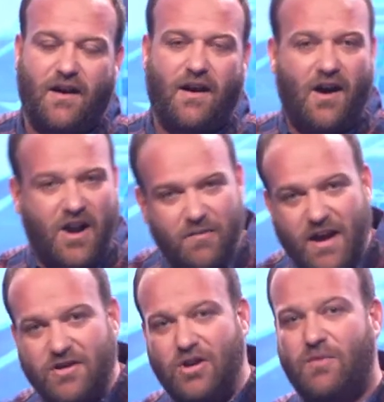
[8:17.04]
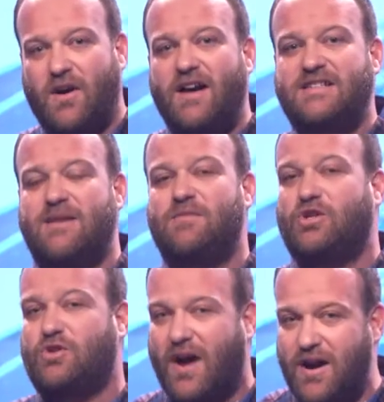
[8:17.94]
I don't know about you, but I seem to
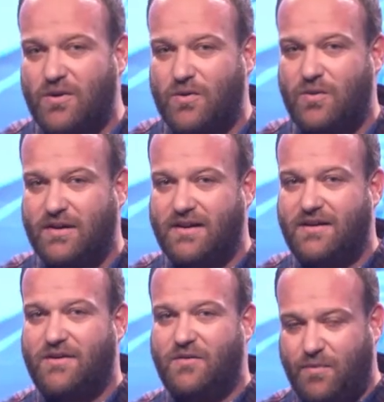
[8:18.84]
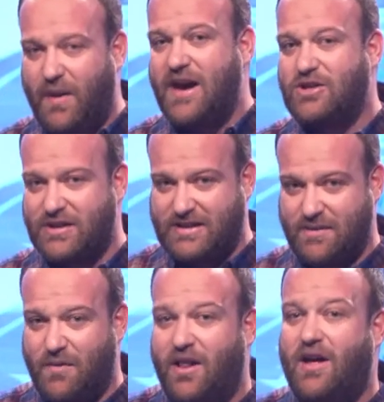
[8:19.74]
struggle with patience in
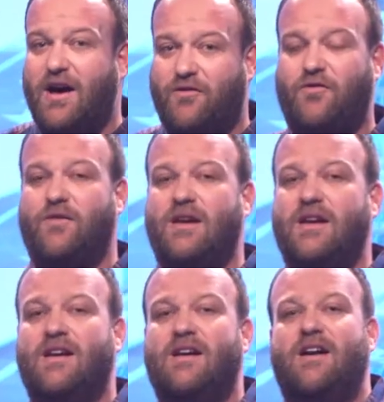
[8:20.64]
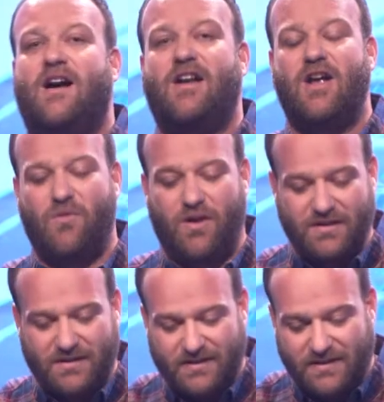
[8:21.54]
my life. I don't want
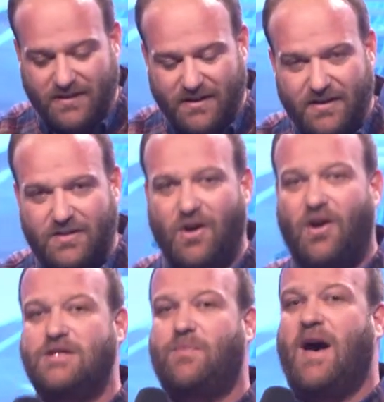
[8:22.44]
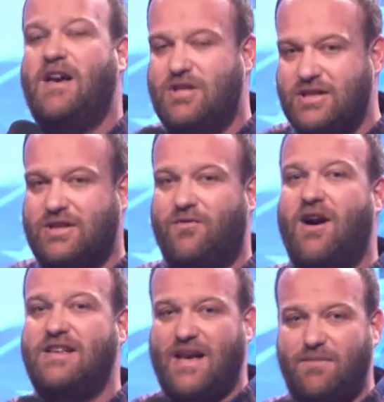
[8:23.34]
God's patience to
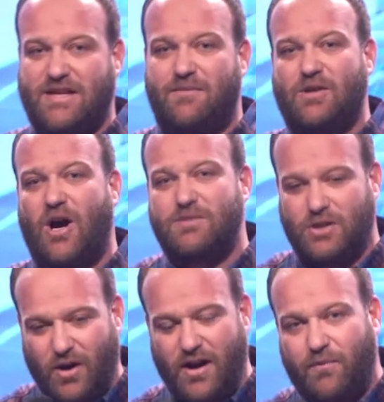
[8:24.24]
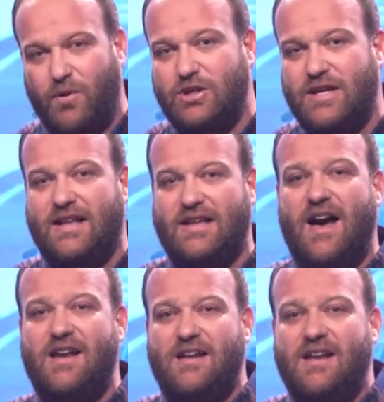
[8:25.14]
rise up sometimes. I try to push that
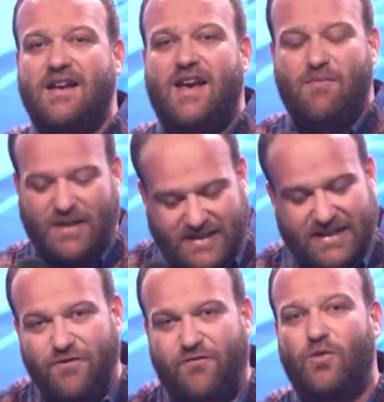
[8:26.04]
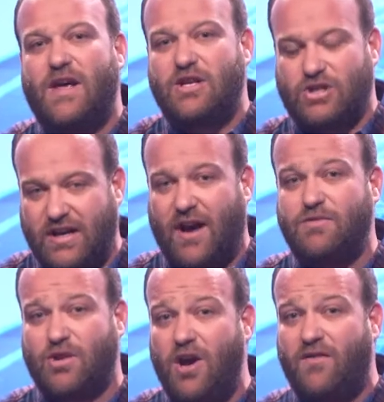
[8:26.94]
down, and, and my sinful nature
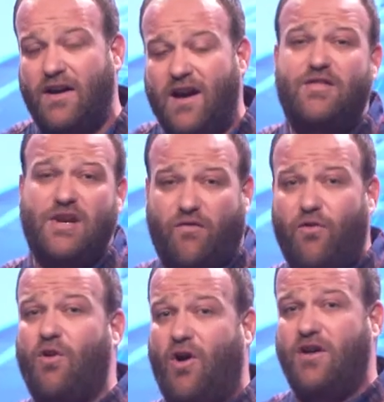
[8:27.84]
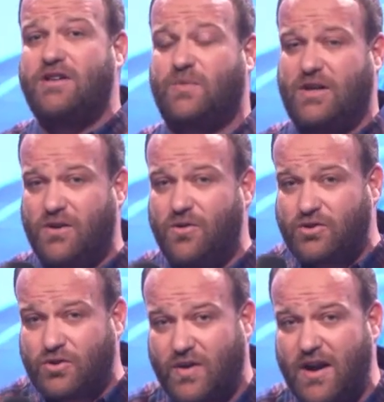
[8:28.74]
comes over. And I think if we're all honest, we can all
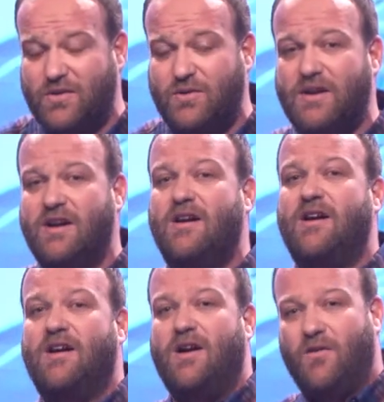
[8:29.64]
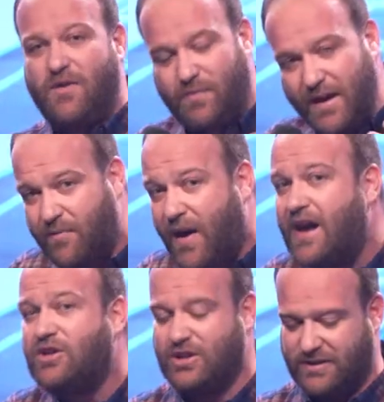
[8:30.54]
struggle with being
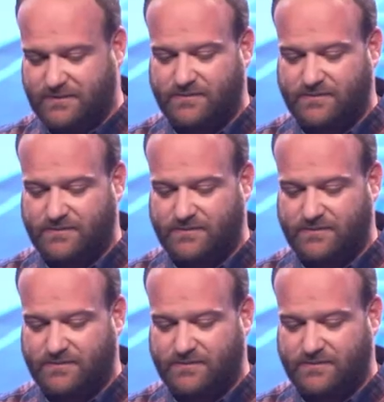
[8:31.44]
patient.